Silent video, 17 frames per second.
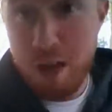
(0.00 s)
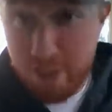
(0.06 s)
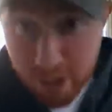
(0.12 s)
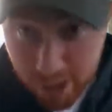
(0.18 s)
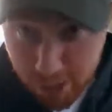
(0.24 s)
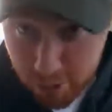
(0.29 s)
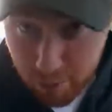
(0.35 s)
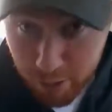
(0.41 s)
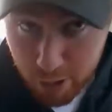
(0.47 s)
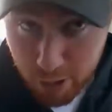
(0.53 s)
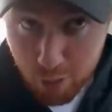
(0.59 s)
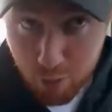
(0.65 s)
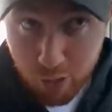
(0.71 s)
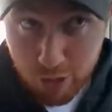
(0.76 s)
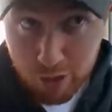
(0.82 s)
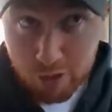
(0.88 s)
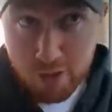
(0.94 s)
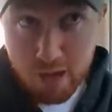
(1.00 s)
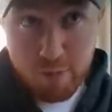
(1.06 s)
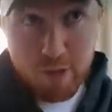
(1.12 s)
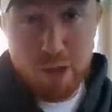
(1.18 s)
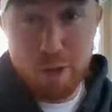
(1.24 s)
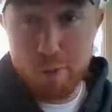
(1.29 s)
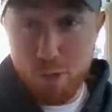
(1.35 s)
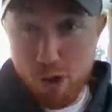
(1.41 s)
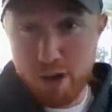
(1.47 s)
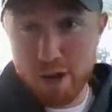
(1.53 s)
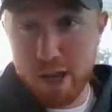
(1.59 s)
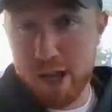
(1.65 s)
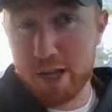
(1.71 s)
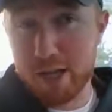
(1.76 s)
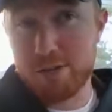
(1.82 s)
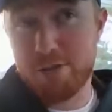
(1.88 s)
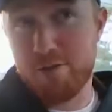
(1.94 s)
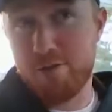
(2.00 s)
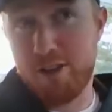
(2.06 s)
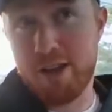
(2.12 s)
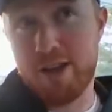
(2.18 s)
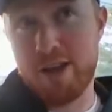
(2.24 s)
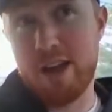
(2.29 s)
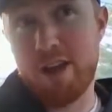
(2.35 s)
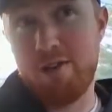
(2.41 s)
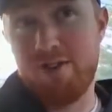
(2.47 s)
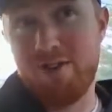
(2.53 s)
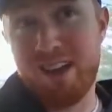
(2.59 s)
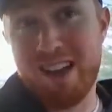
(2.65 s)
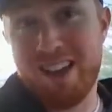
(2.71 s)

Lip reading: I'm not going to pick a winner. I'm like a broadcaster right now.